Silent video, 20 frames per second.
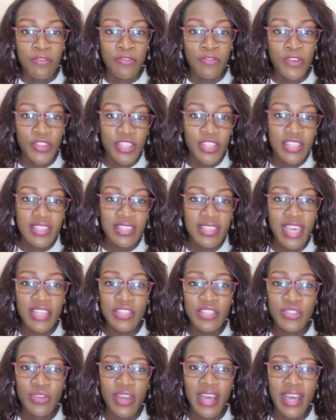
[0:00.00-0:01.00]
For this
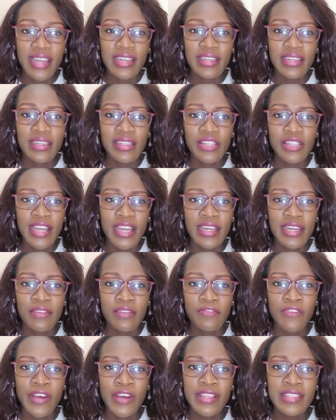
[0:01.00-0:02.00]
case, you can you
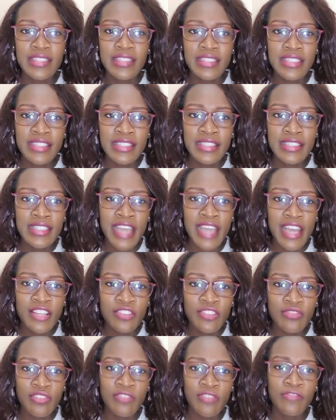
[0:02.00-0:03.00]
can first
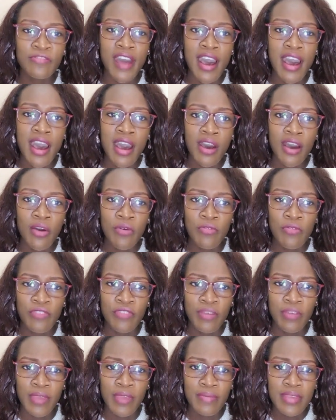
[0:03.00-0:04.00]
touch the fur of
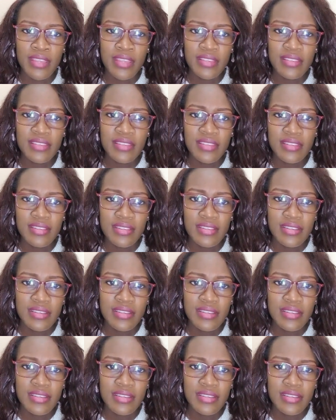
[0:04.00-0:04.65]
the babies